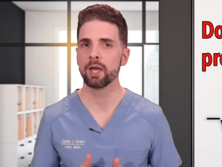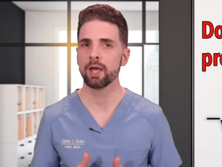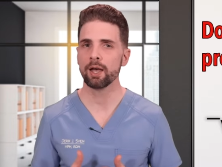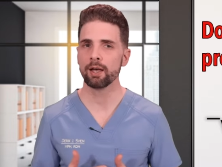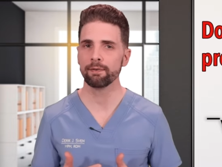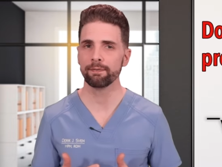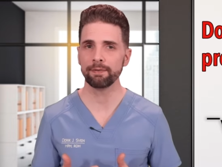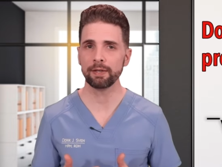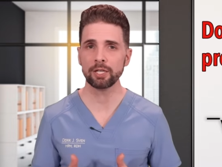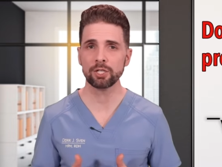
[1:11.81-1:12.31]
a
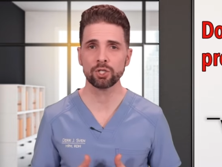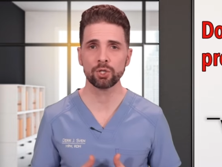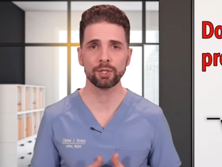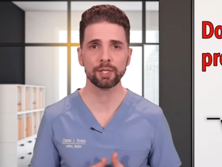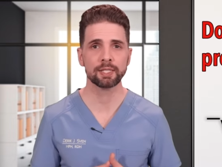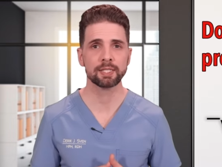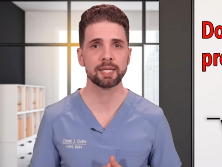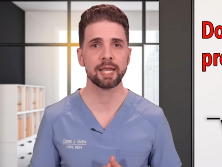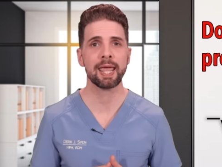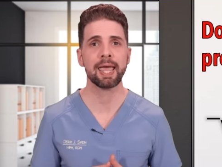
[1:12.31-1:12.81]
feature
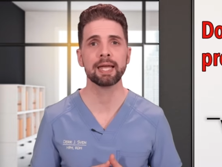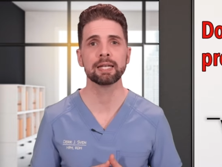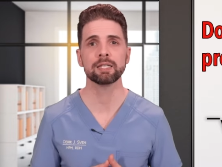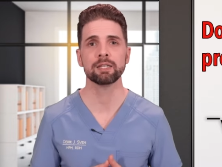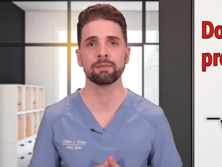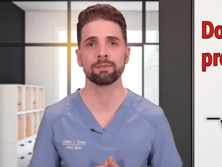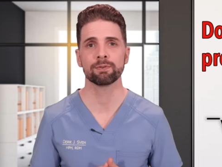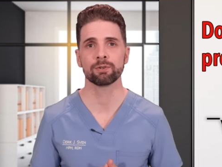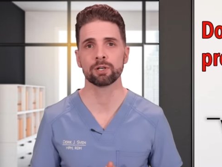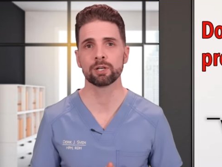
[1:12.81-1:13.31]
that's handy
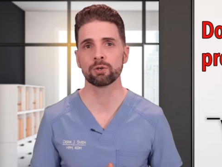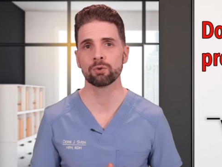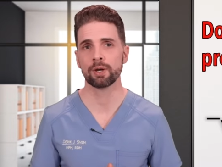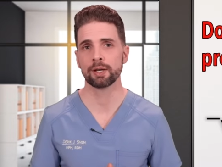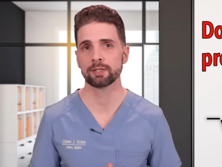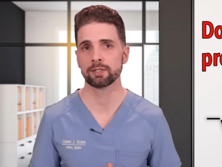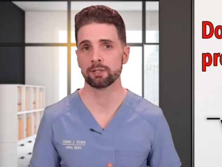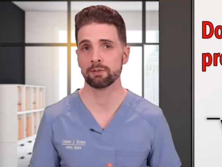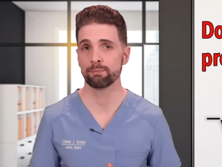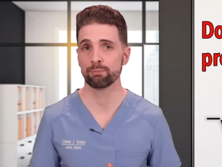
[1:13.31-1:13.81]
for
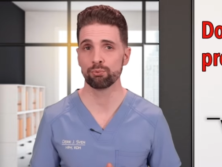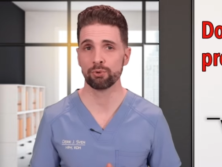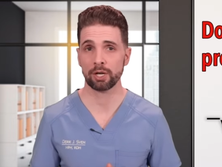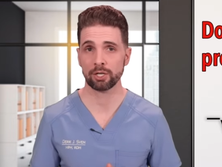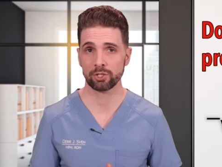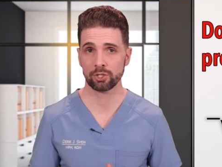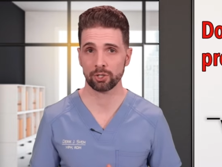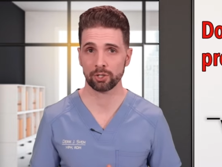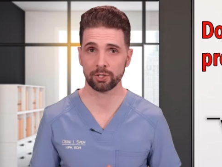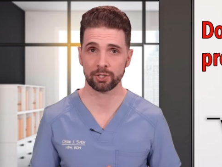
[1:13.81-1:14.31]
aggressive
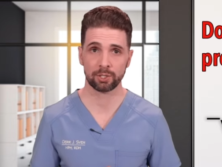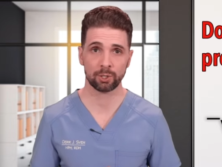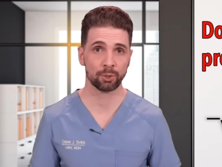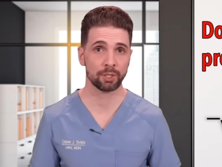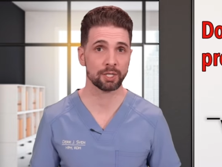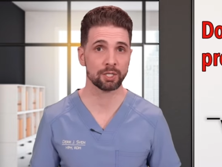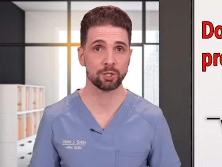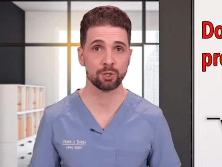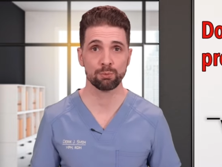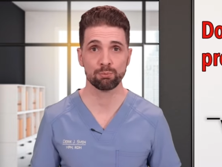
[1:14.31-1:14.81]
brushers
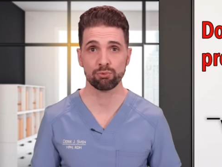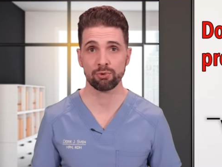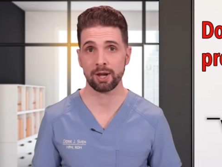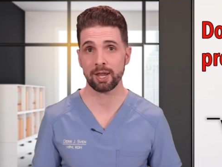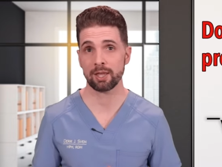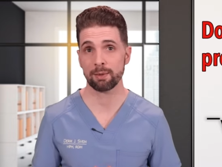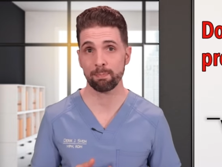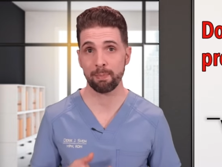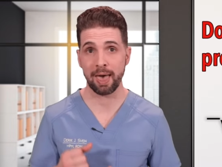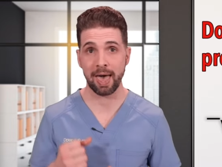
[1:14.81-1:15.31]
learning to
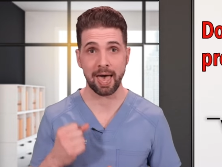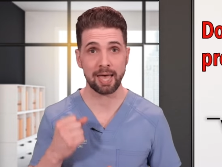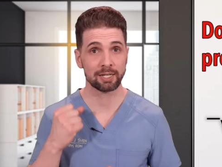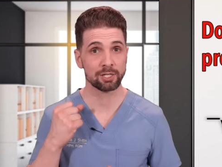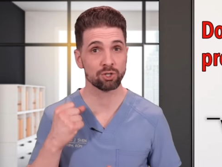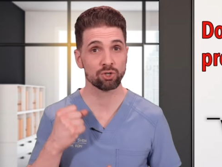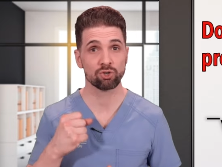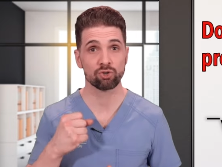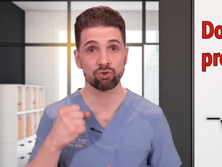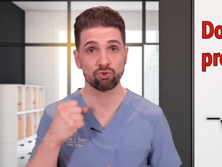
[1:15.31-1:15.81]
break bad
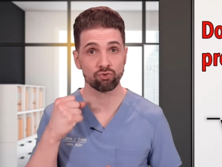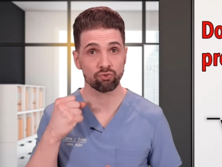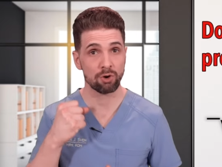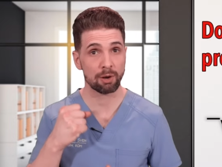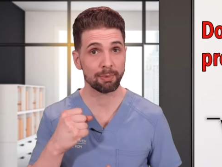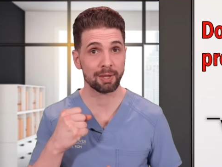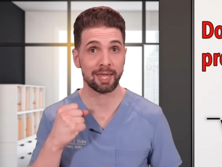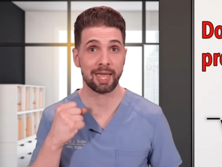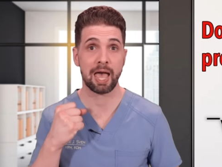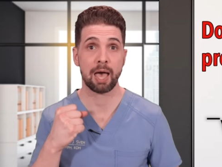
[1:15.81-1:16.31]

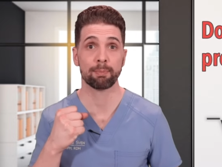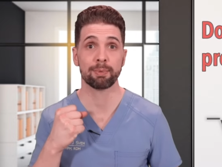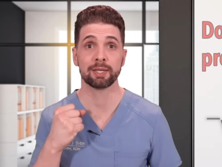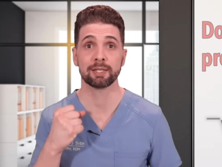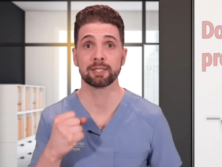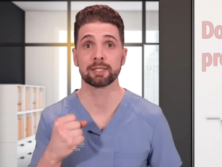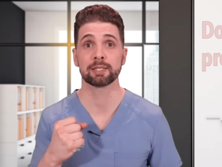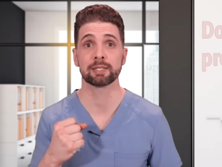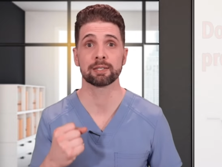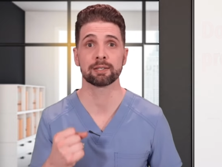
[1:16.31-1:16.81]
scrubbing
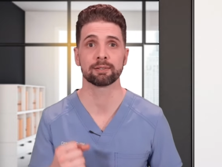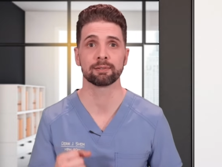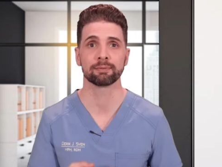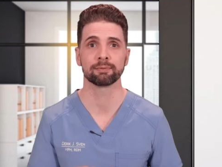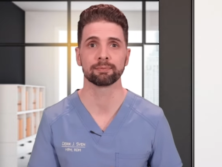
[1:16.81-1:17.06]
habits.